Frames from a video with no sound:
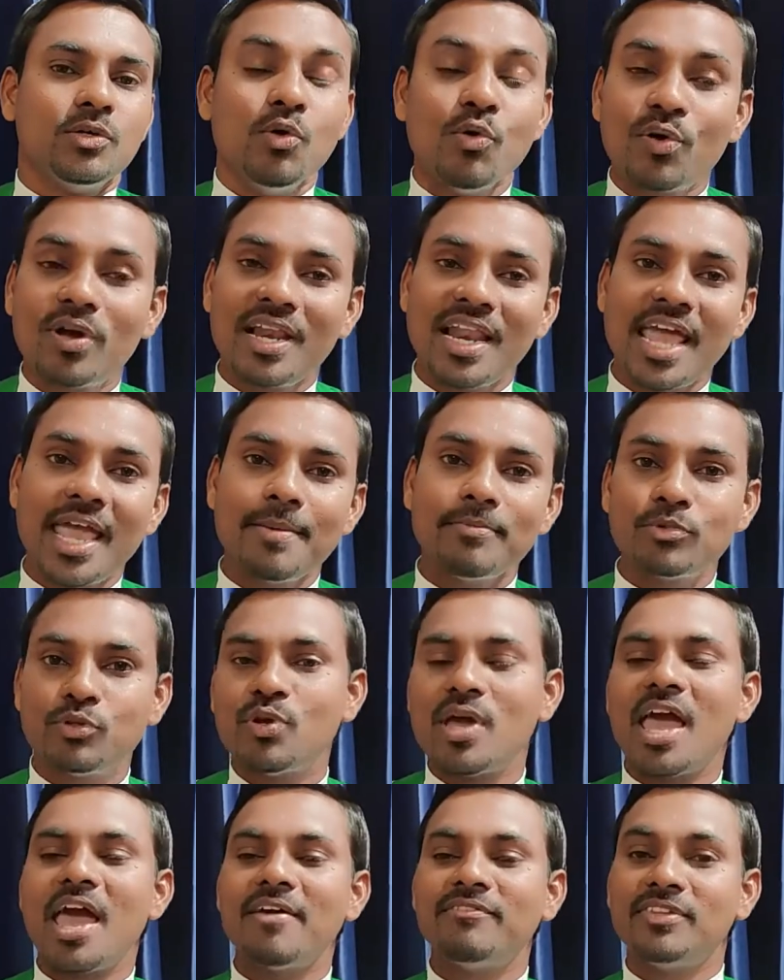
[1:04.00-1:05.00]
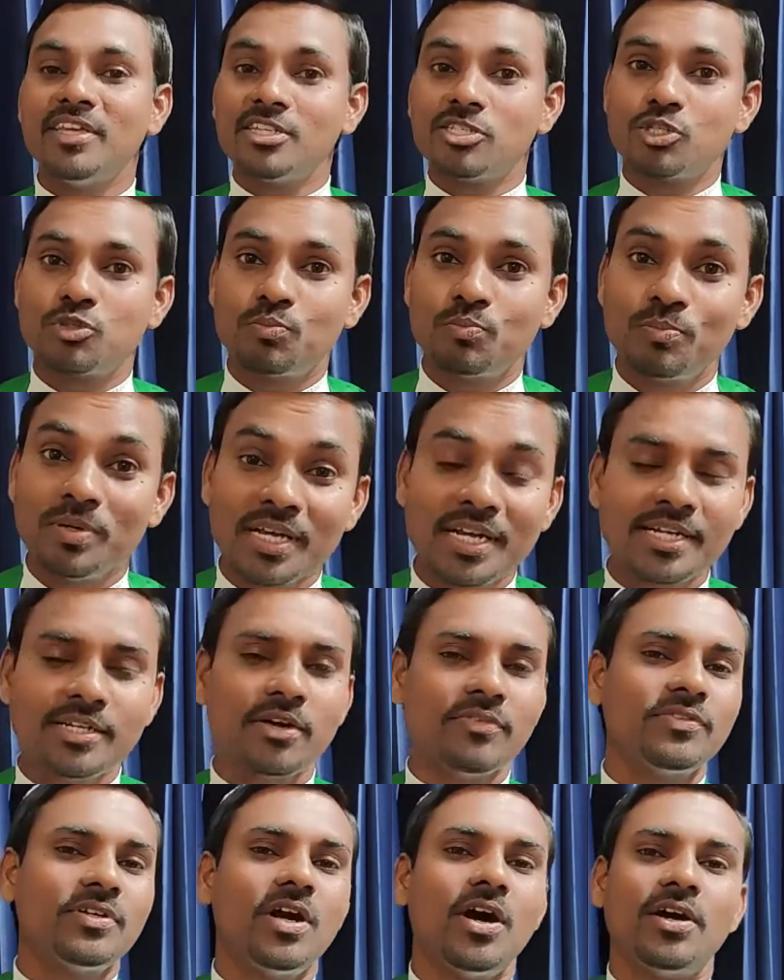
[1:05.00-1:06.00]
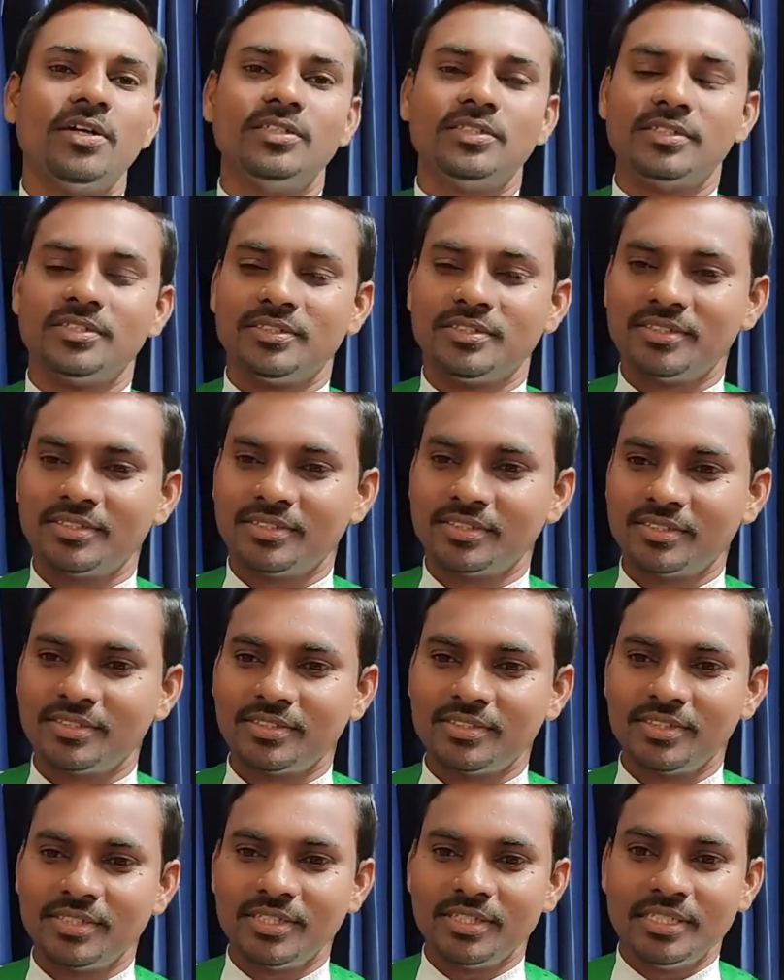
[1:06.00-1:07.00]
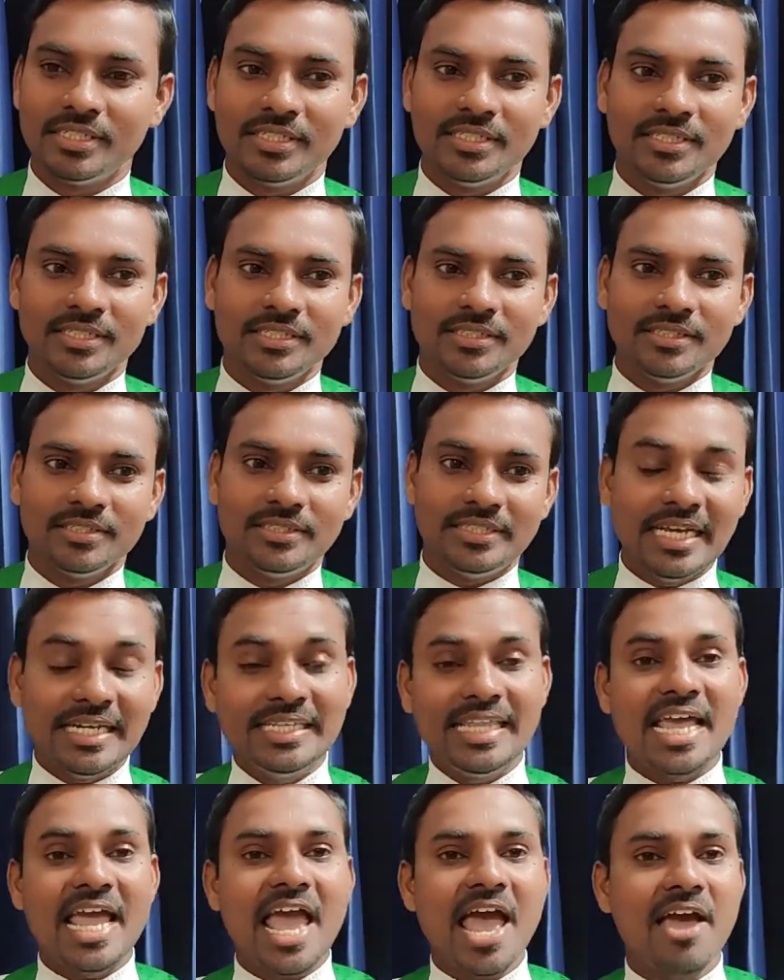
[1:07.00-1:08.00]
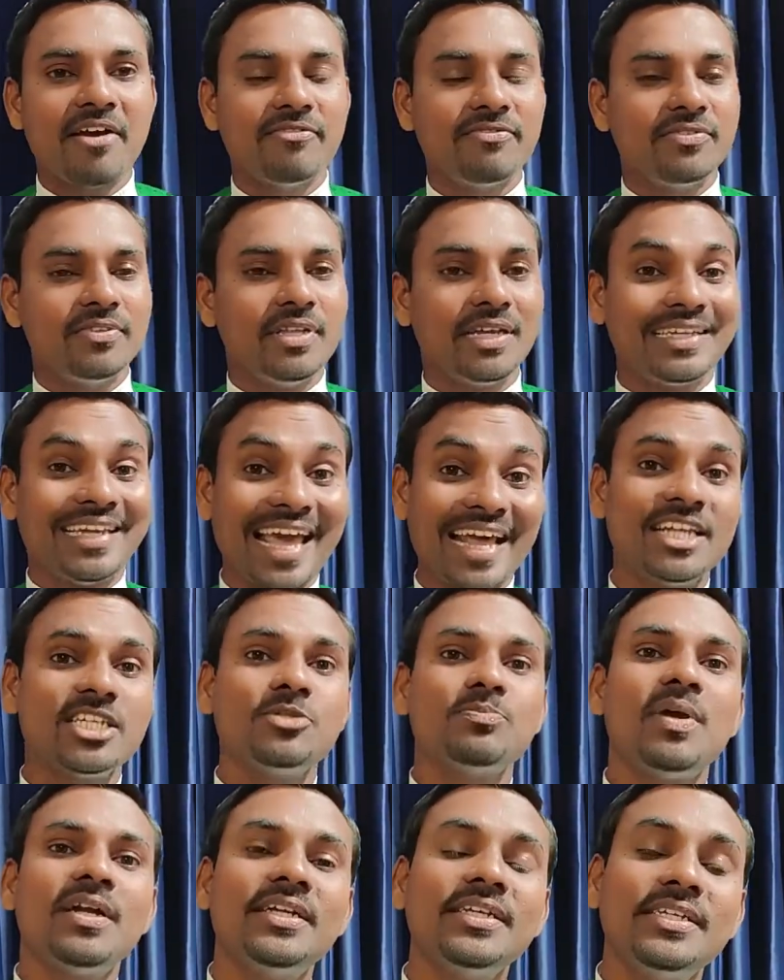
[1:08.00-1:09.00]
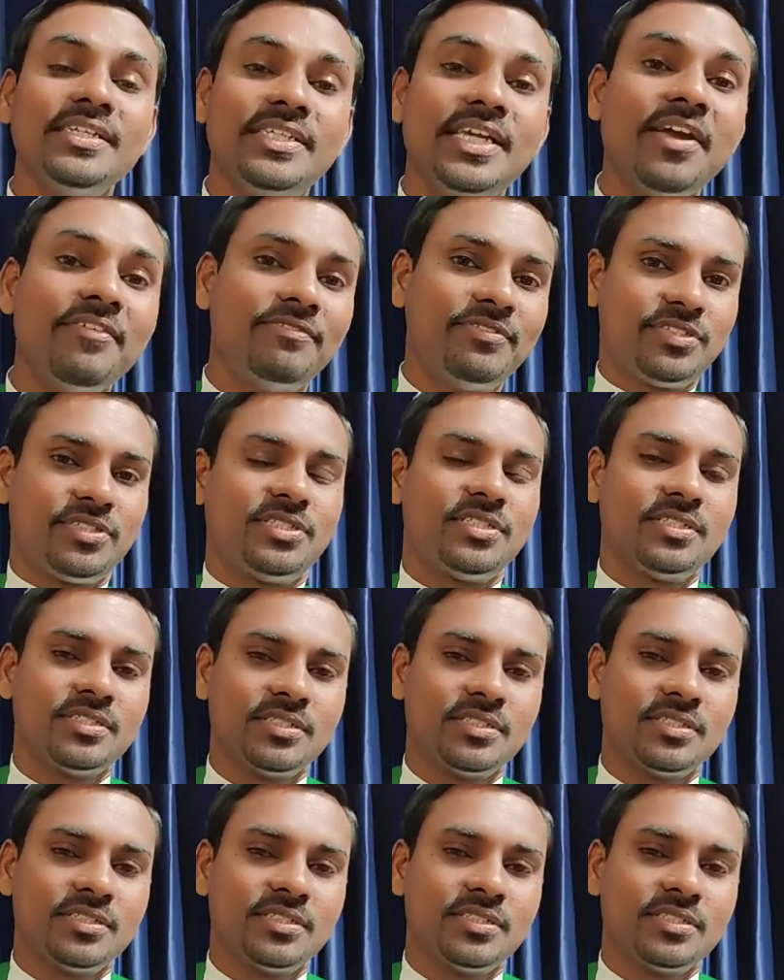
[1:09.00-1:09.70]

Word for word: who claim to have the Spirit of God, that they have the charismatic gifts.